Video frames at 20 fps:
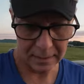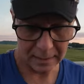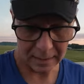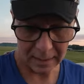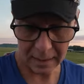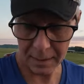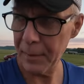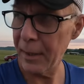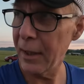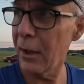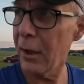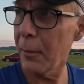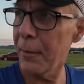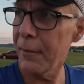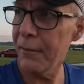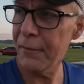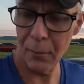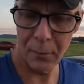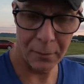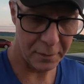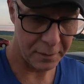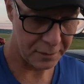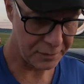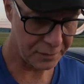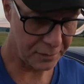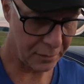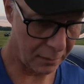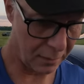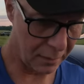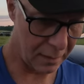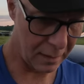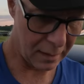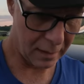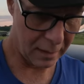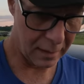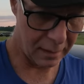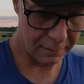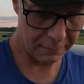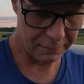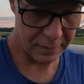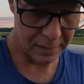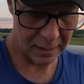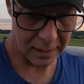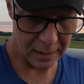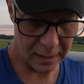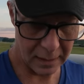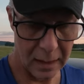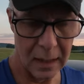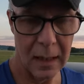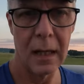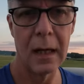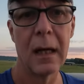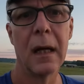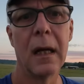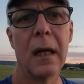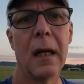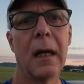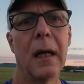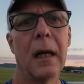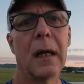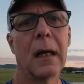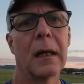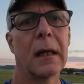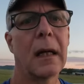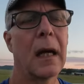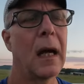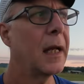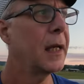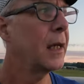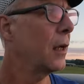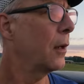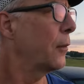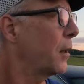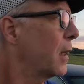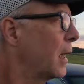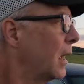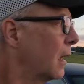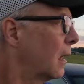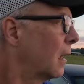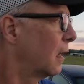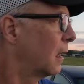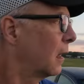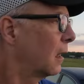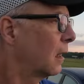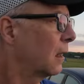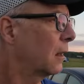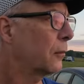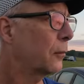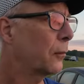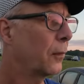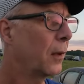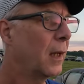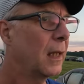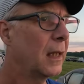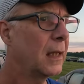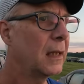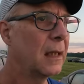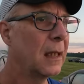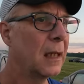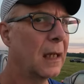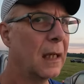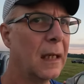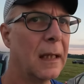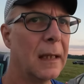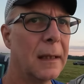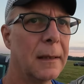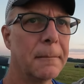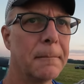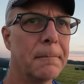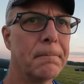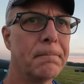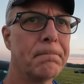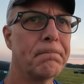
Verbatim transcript: I'm here before the start of the coyote run. Um,